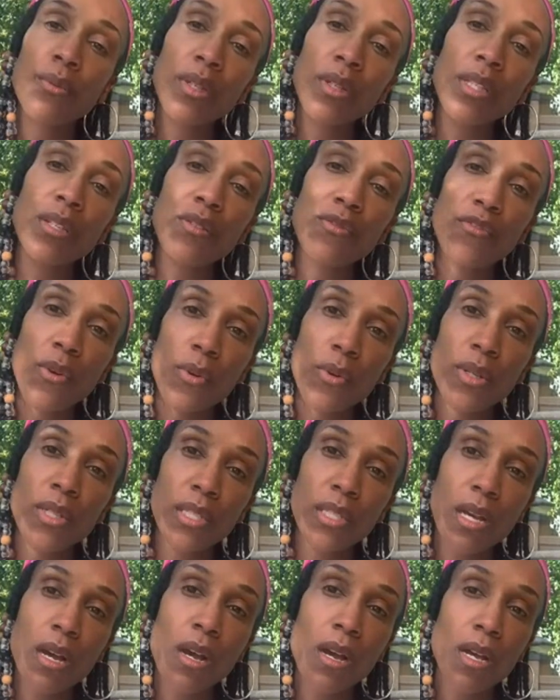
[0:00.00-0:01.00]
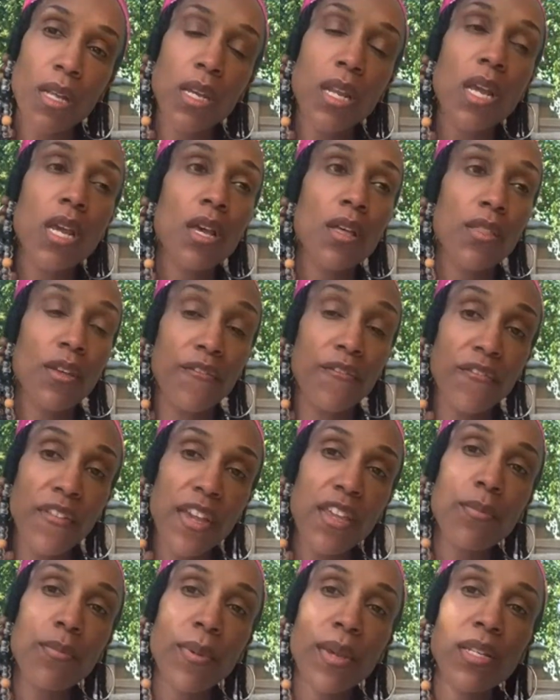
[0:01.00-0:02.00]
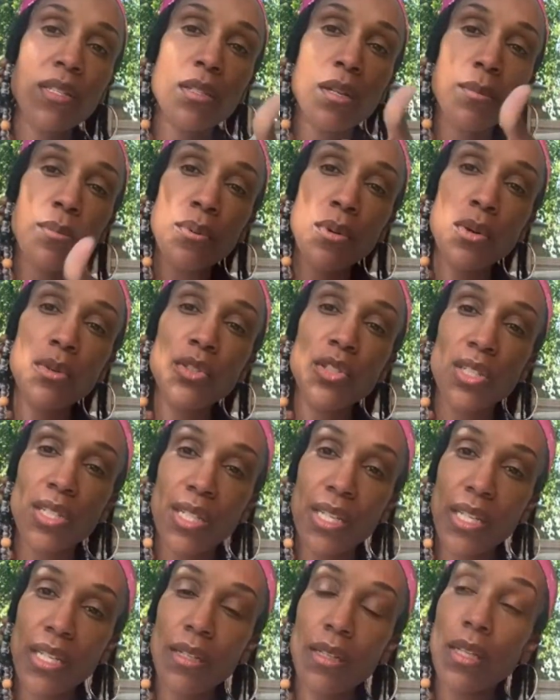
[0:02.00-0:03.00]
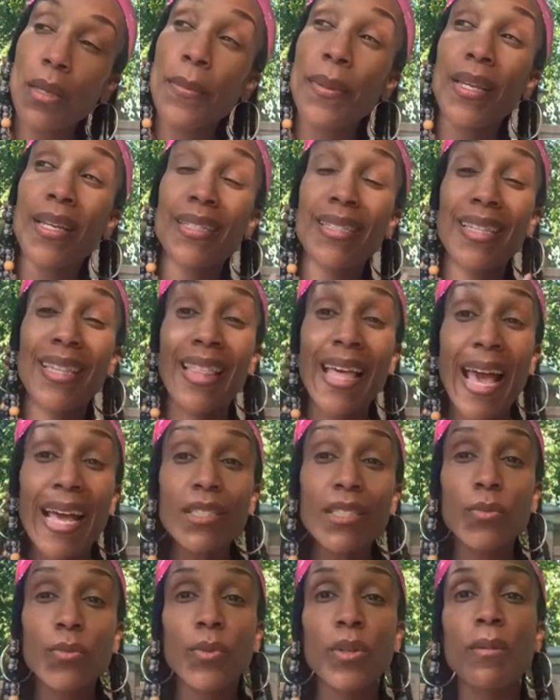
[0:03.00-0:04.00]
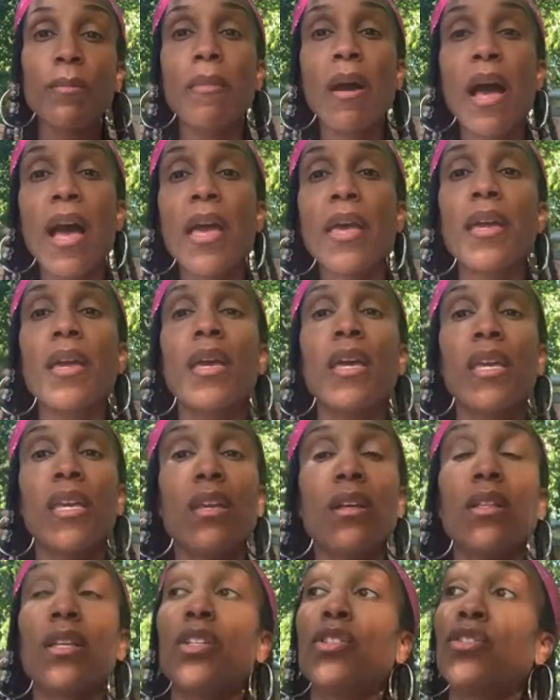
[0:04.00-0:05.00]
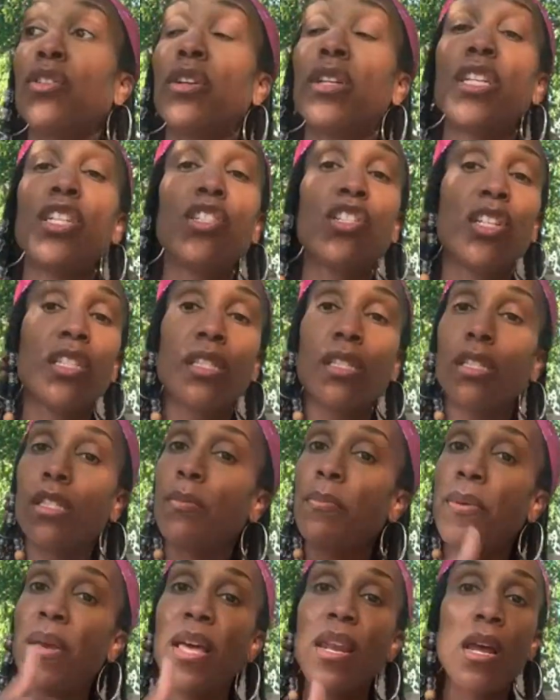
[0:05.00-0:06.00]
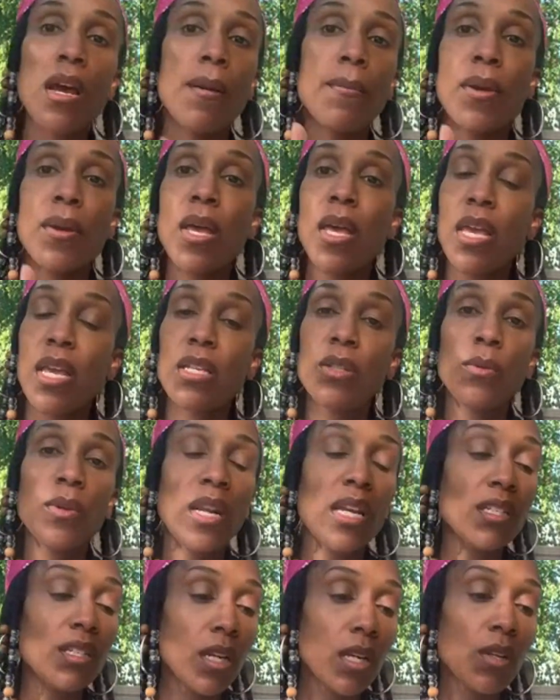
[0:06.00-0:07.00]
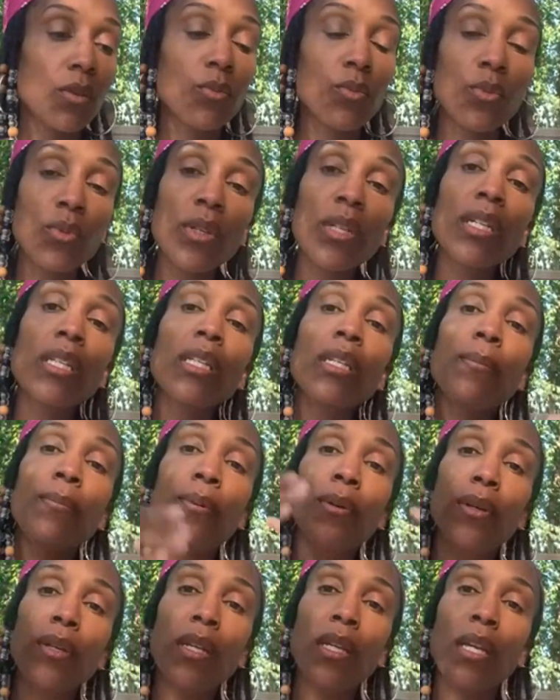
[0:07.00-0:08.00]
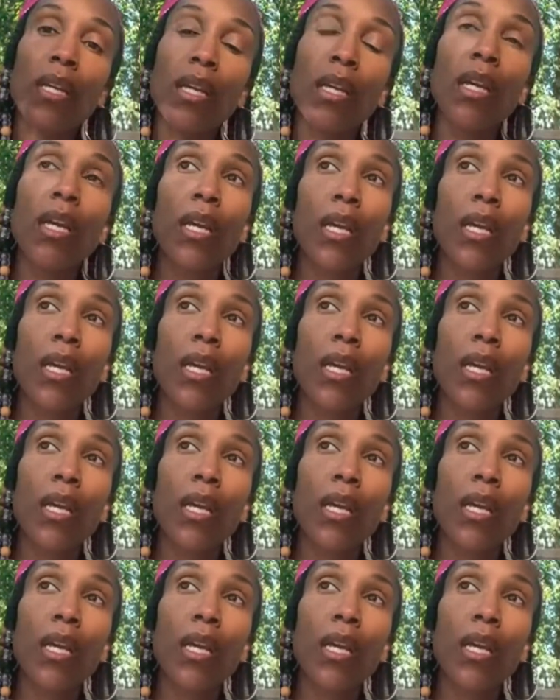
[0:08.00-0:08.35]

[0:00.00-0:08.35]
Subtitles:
really focus on the faith-based approach to healing, because that's when my healing journey just sped up, is when I started really putting